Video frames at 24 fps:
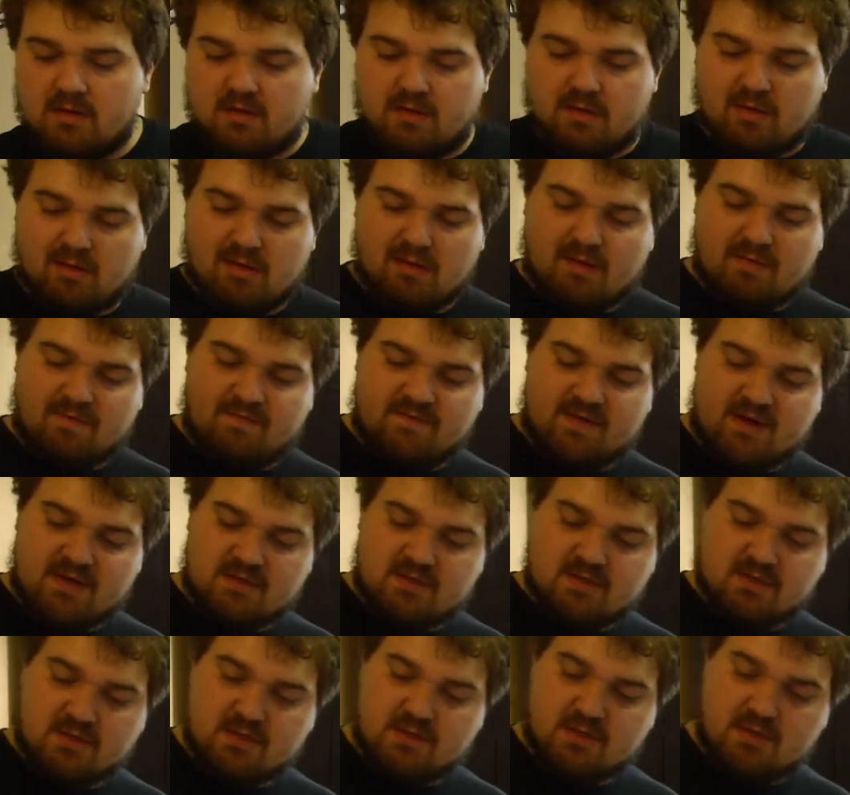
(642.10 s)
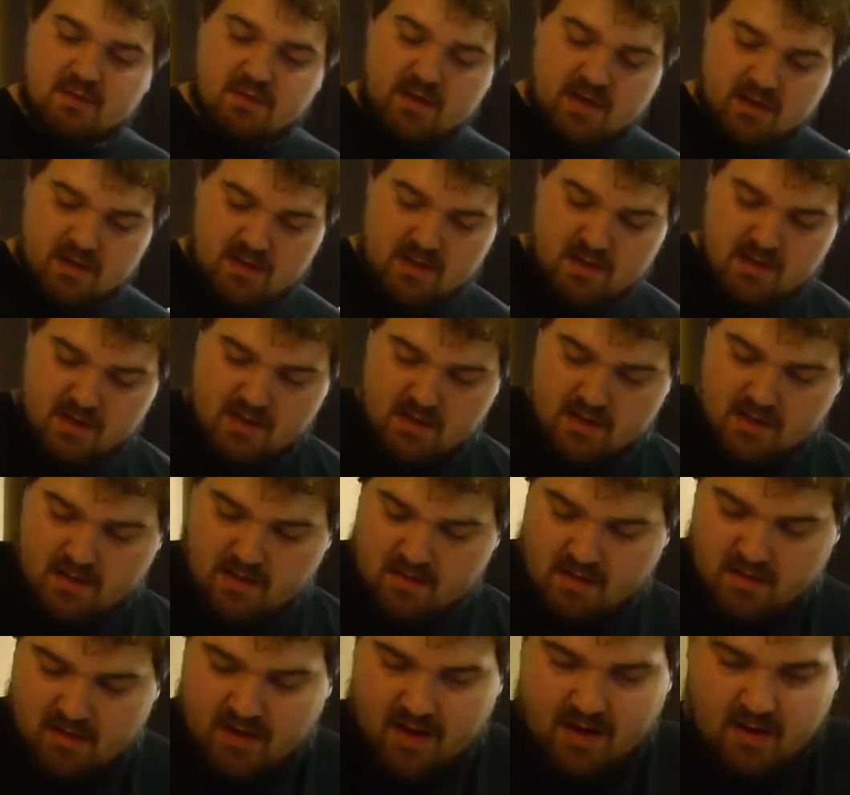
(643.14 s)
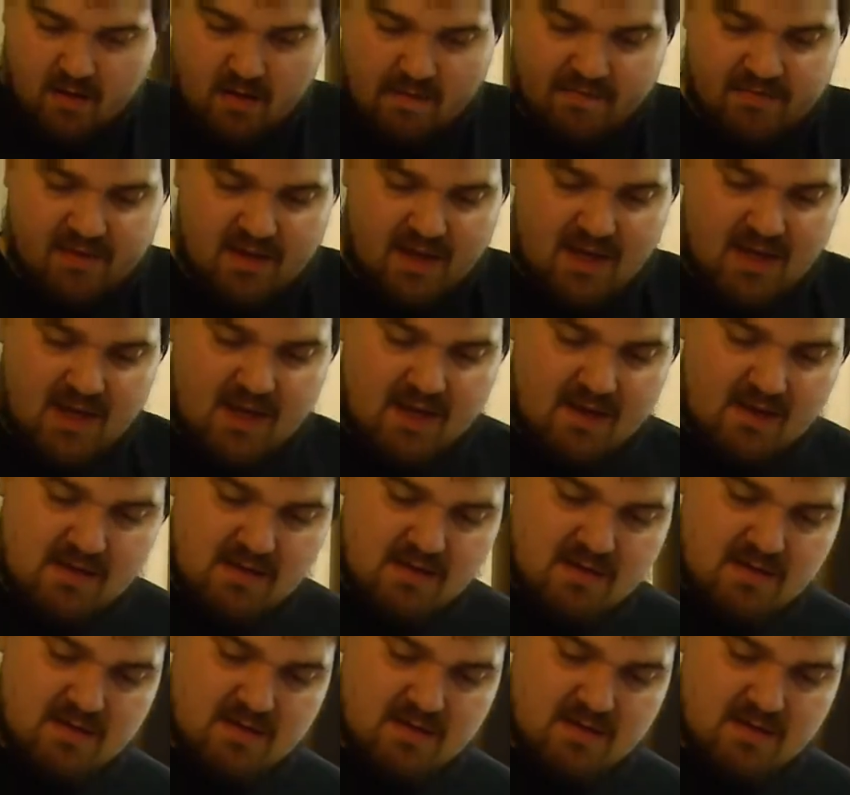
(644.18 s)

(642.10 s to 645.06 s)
This is the finisher to it. I'll take it off the heat.